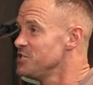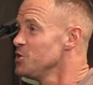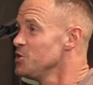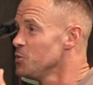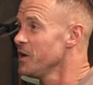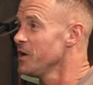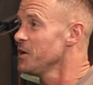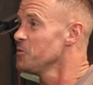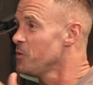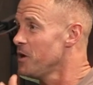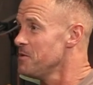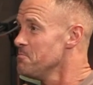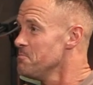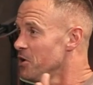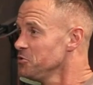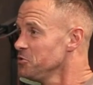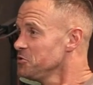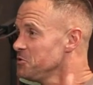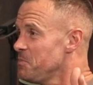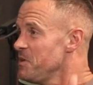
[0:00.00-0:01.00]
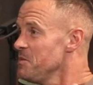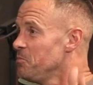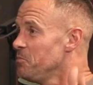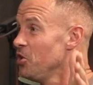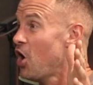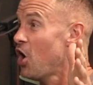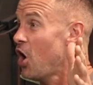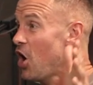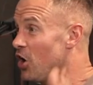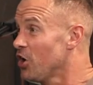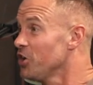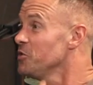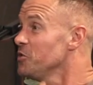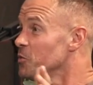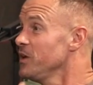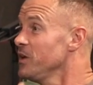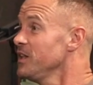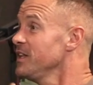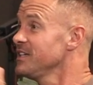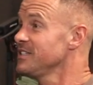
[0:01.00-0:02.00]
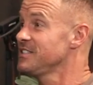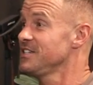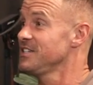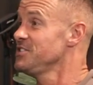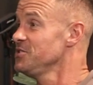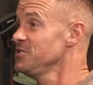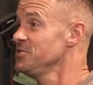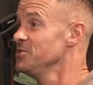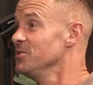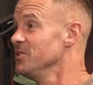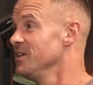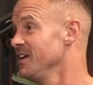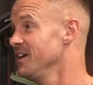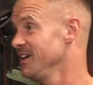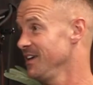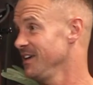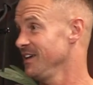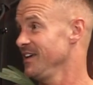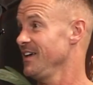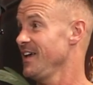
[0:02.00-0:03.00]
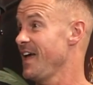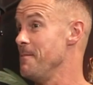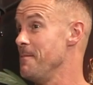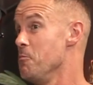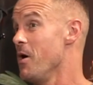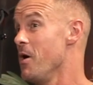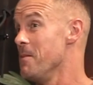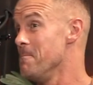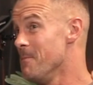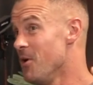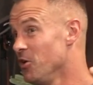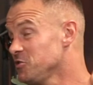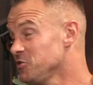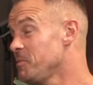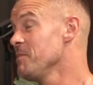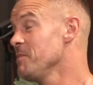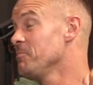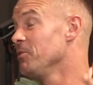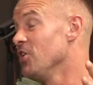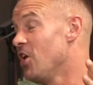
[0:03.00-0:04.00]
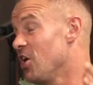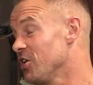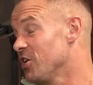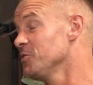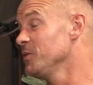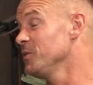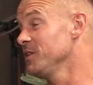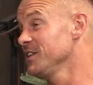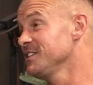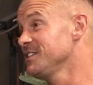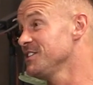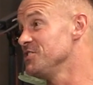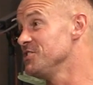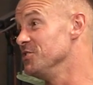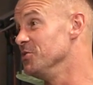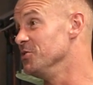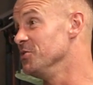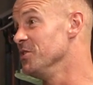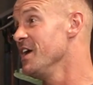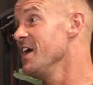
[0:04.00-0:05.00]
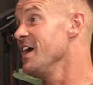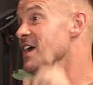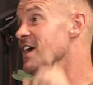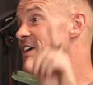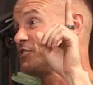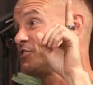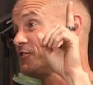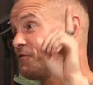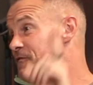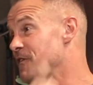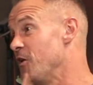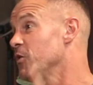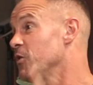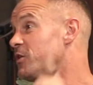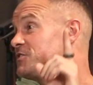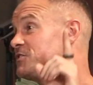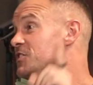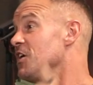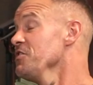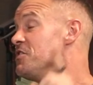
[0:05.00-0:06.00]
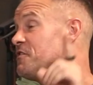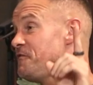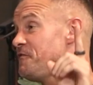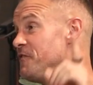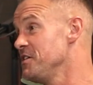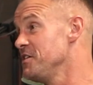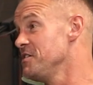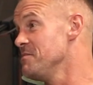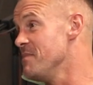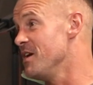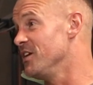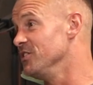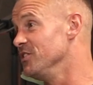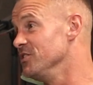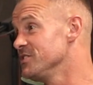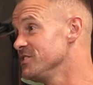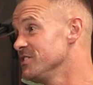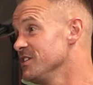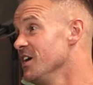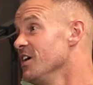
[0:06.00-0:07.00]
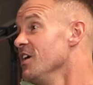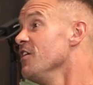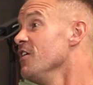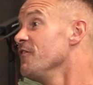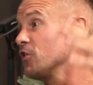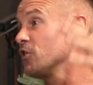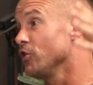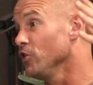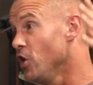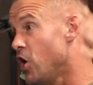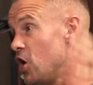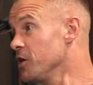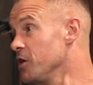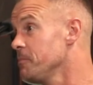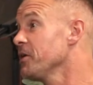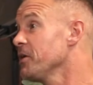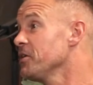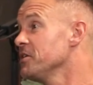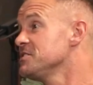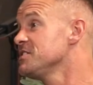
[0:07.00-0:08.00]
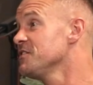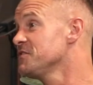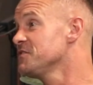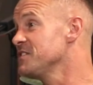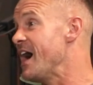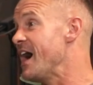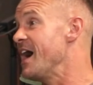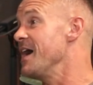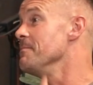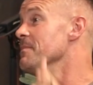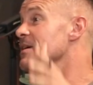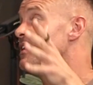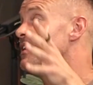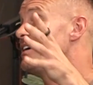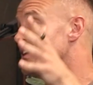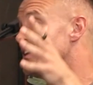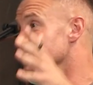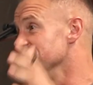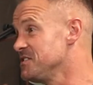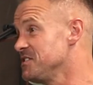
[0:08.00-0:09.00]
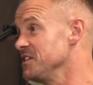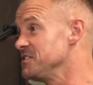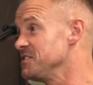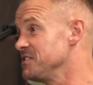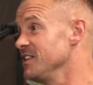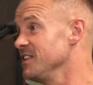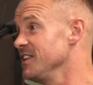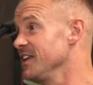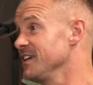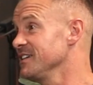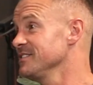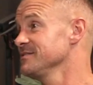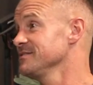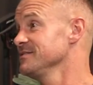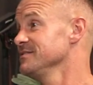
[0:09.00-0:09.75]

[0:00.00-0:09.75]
doing what most people aren't willing to do. And what most people aren't willing to do is focus on the fundamentals for long periods of time consistently.